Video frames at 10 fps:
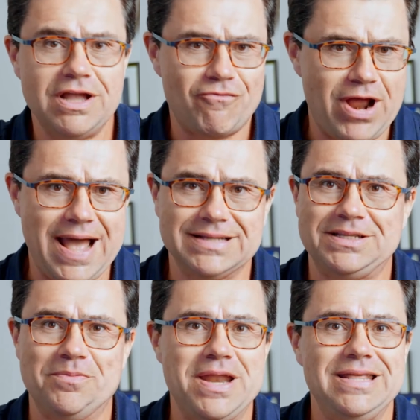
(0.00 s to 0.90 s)
never asked
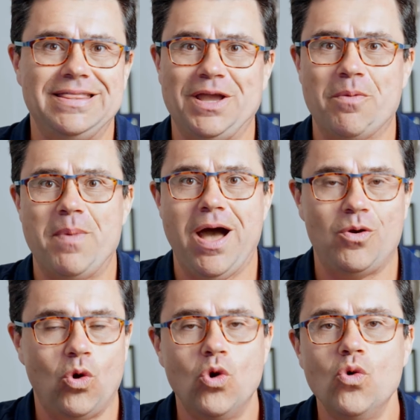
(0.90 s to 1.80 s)
him anything
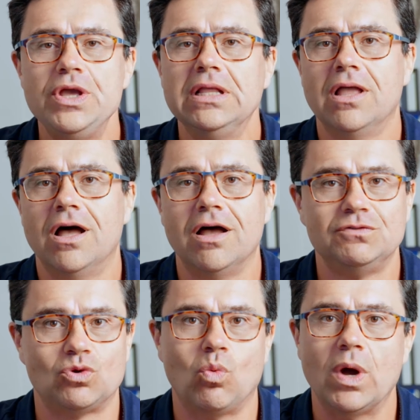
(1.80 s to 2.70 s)
about who he
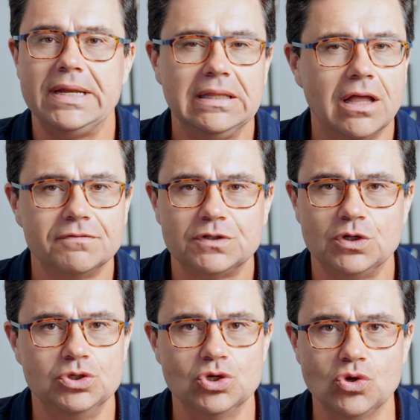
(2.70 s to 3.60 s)
loves or what he loves to
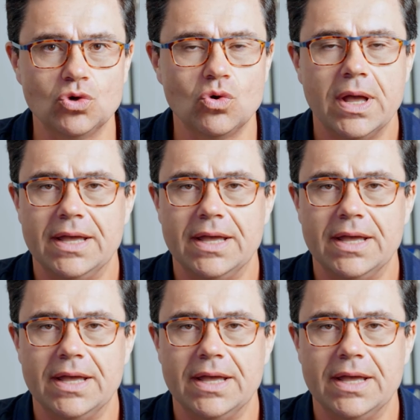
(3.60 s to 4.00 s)
do,